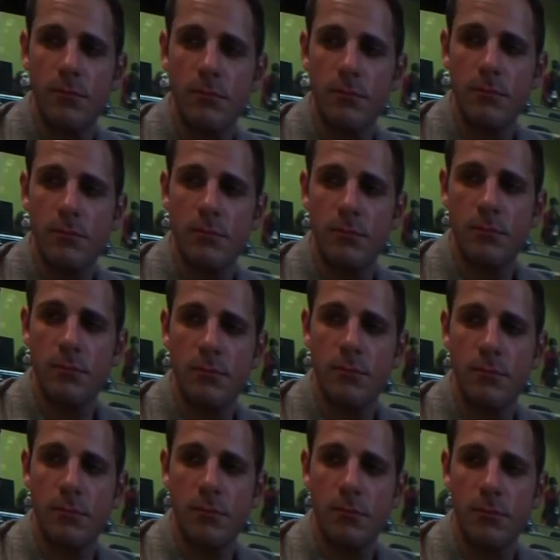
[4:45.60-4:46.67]

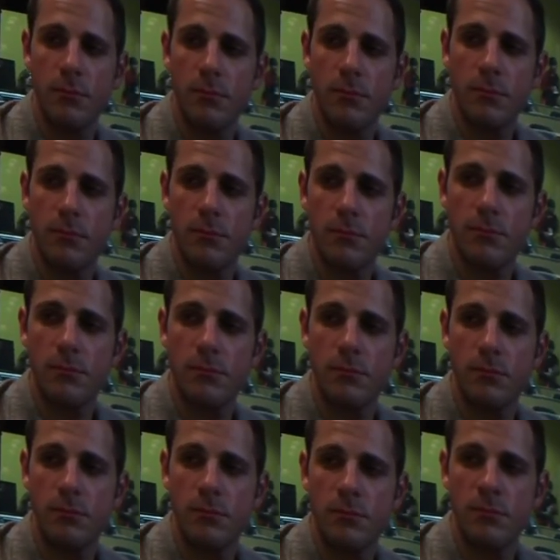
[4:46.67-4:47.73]

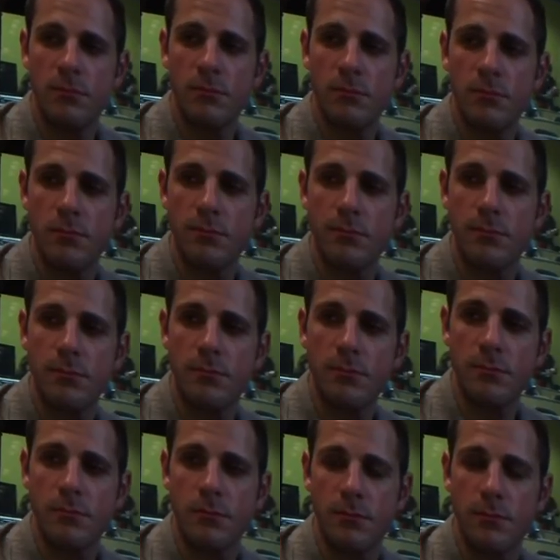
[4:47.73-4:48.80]

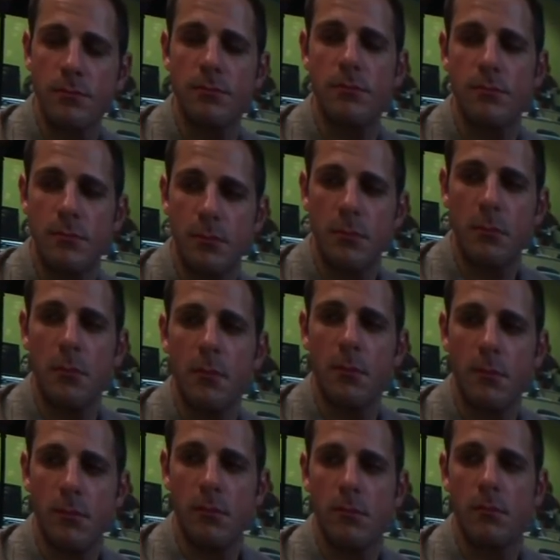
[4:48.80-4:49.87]

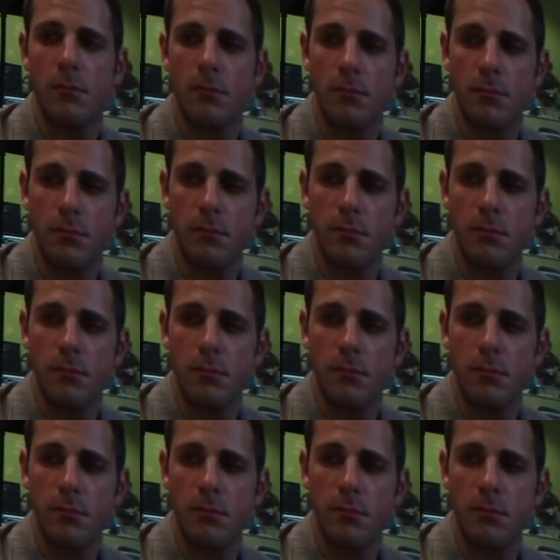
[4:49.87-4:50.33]
(not speaking)